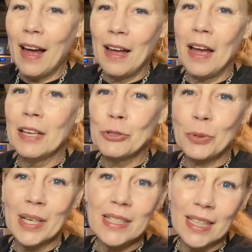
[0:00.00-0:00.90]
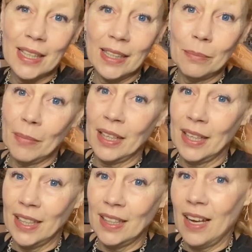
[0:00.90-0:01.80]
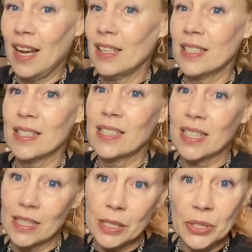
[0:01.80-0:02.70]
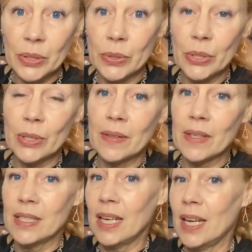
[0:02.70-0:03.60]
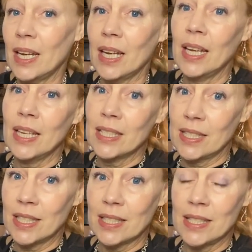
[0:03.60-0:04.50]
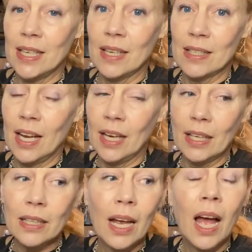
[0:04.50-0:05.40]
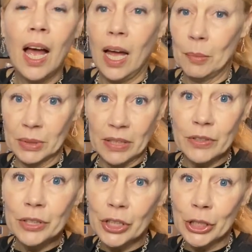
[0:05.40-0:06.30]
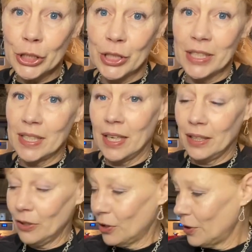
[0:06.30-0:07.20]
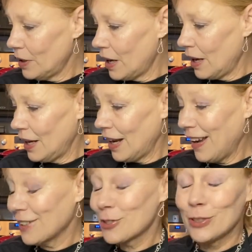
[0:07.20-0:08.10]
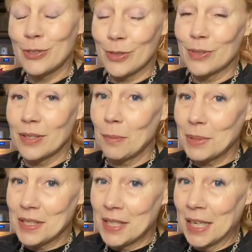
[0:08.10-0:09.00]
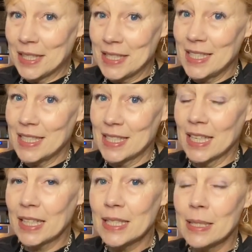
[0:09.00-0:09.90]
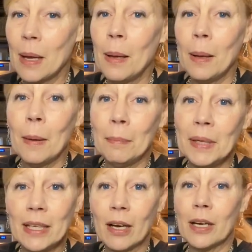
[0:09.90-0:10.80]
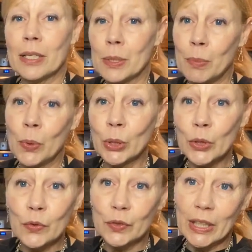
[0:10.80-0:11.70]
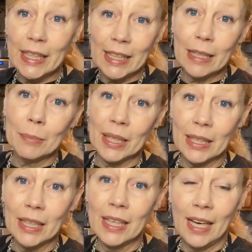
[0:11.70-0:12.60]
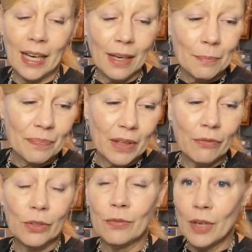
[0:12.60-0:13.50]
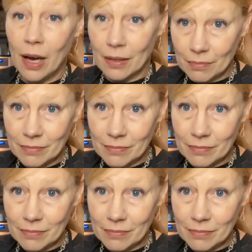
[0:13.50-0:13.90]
I try to keep my heat at 62 during the day, 60 at night. I'm living large today, y'all. I actually turned it up to 66 because poor little Frankie, my kitty cat, if you've not